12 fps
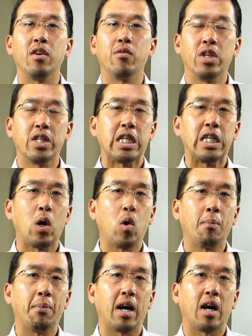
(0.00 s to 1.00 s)
really
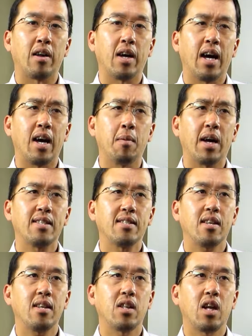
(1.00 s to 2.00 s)
know about. I
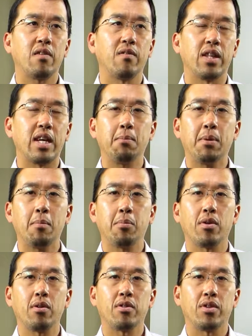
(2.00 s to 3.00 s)
see a lot of lay
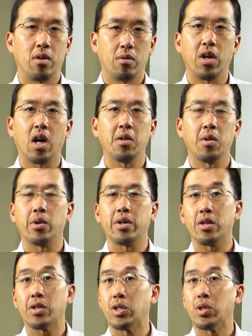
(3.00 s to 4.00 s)
people,
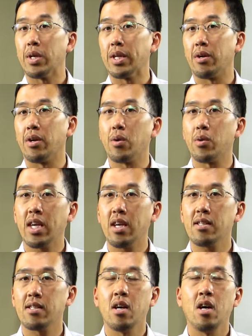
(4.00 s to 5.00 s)
non-lawyers, doing their own
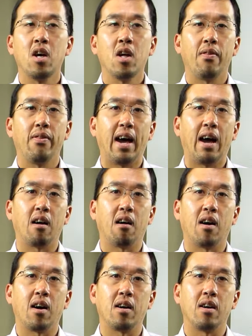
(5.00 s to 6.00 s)
case that
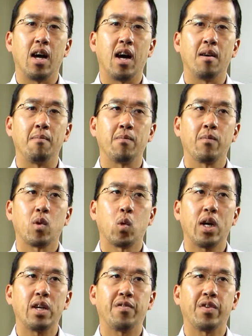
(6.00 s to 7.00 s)
are
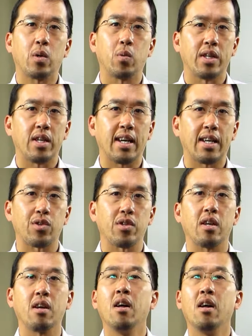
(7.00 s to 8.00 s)
quite frequently
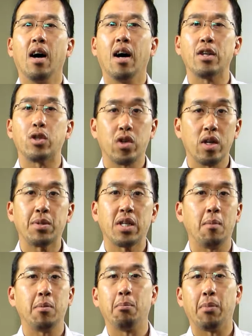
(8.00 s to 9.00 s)
actually tripped
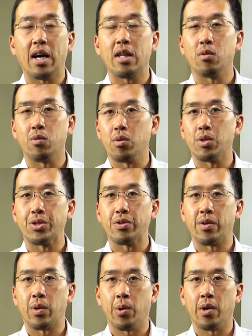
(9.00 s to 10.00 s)
up by the rules
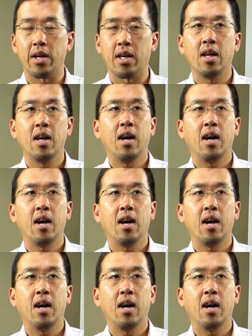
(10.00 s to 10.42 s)
of court.